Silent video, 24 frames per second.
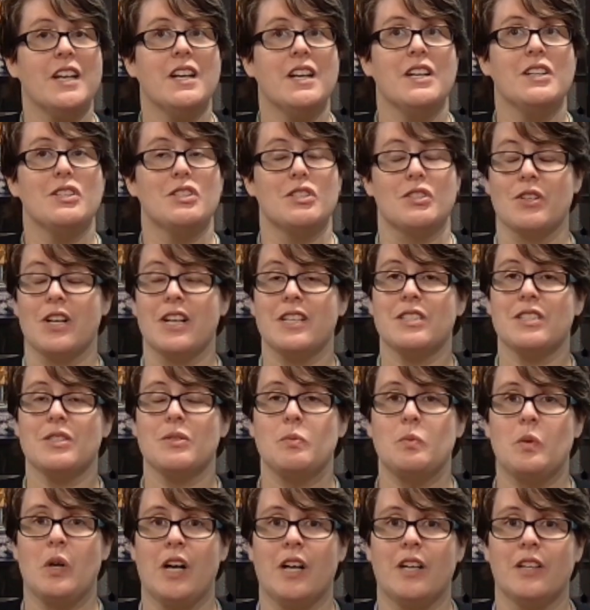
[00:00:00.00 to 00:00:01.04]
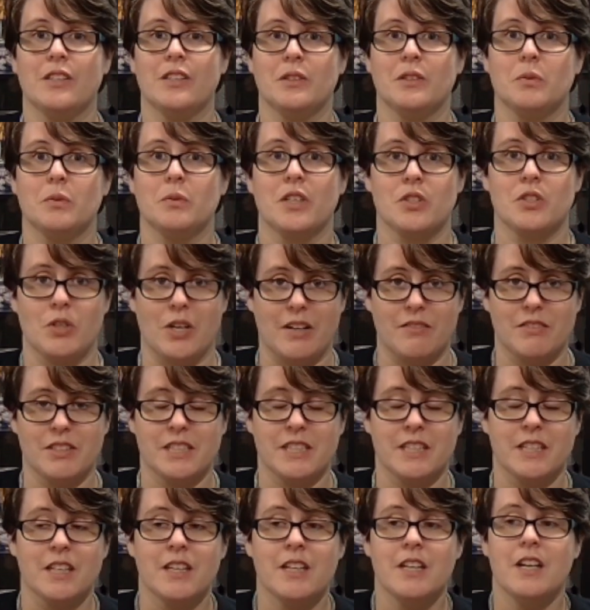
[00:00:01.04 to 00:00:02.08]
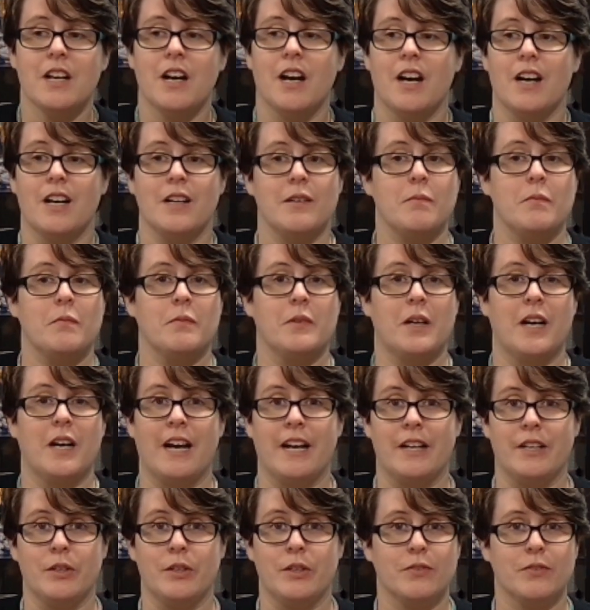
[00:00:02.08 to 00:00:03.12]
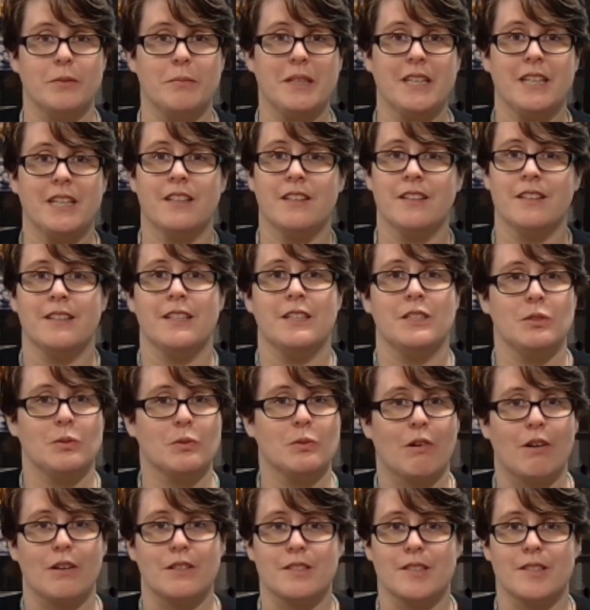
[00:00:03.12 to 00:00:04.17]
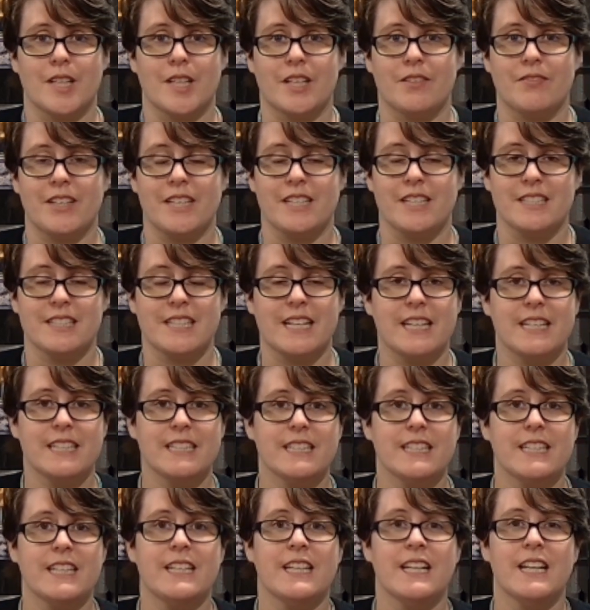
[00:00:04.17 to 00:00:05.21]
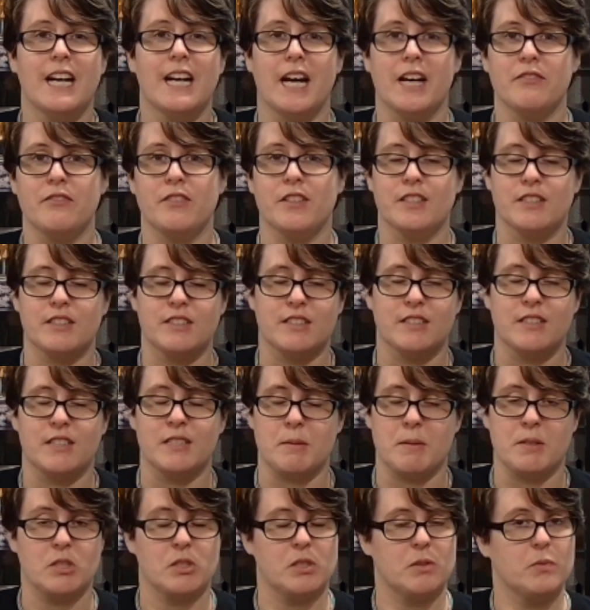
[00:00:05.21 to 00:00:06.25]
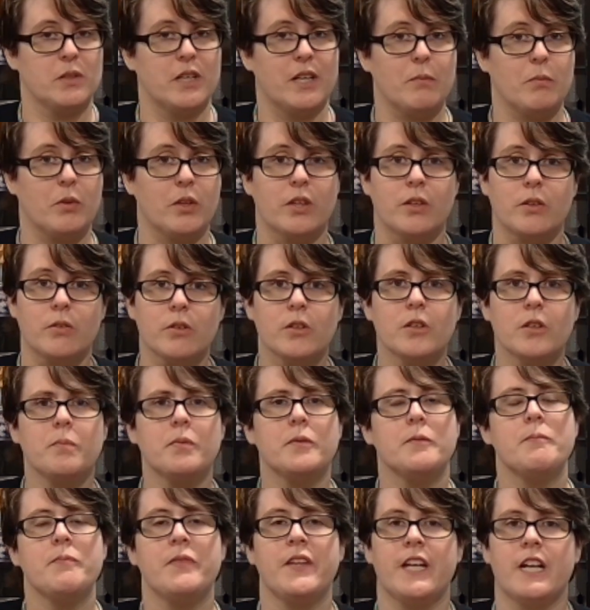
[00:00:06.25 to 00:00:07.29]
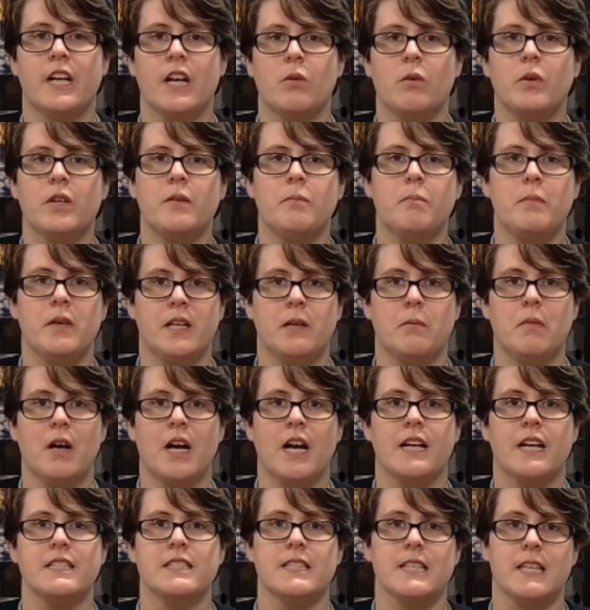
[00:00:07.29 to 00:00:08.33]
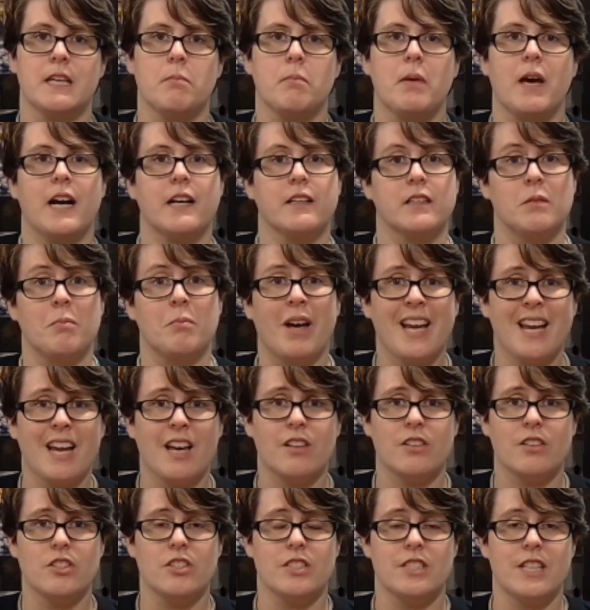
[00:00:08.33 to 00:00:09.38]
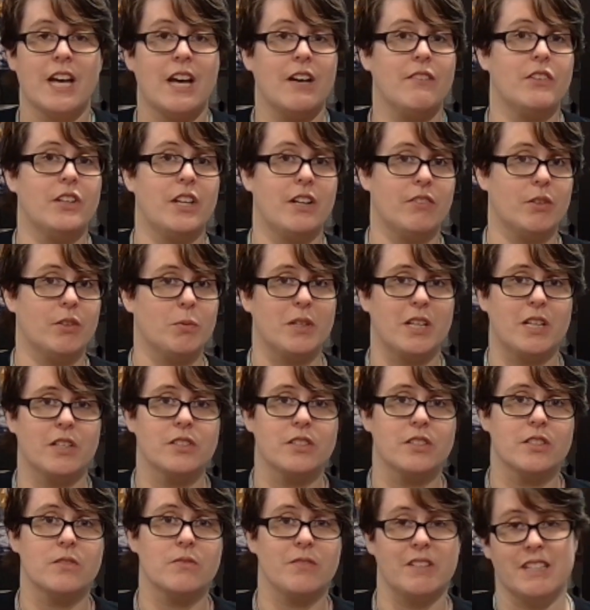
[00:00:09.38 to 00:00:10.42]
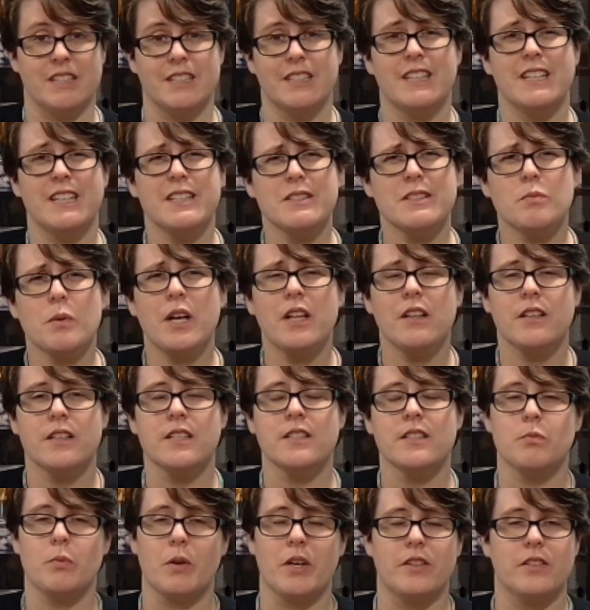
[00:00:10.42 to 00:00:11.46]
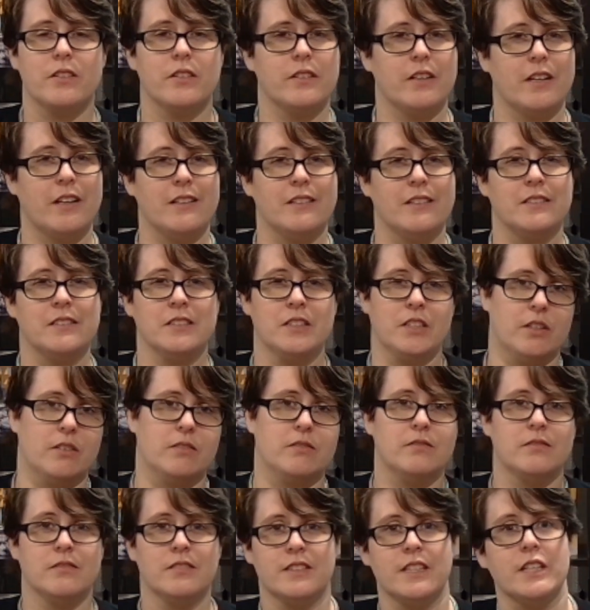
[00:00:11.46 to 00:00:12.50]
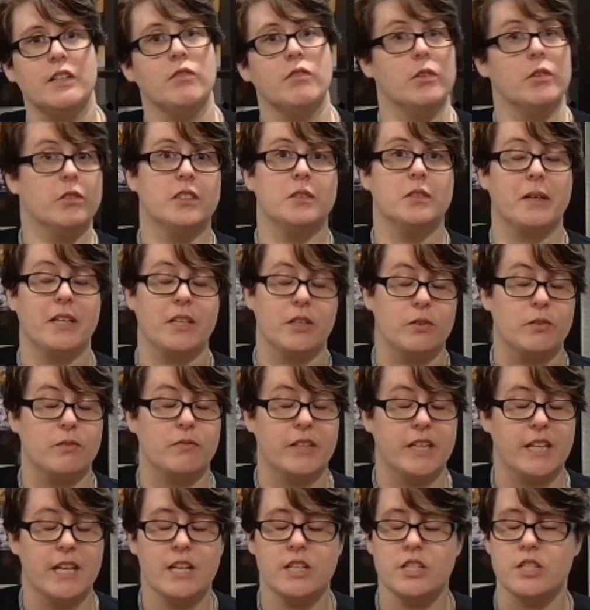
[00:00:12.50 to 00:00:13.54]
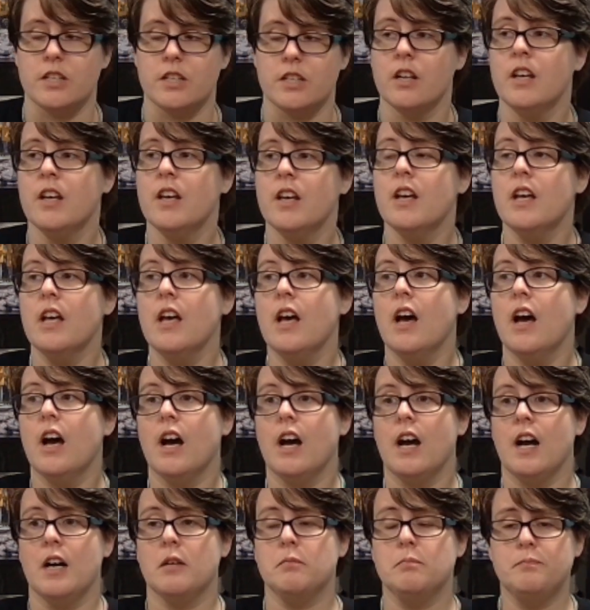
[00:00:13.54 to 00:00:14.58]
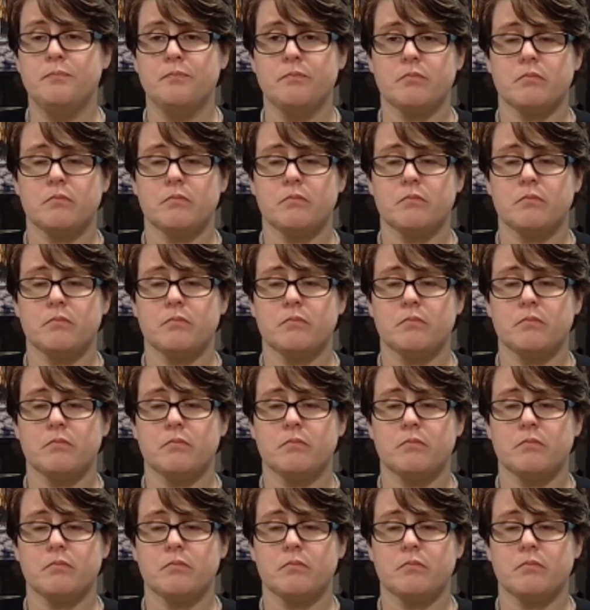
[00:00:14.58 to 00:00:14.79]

stress while you are traveling. I know for me, they do cause a lot of anxiety. I feel, especially when I'm with a group, and I want to minimize the impact that my allergies have on everyone else's fun, as well as whether or not, they ruin my own vacation. Um,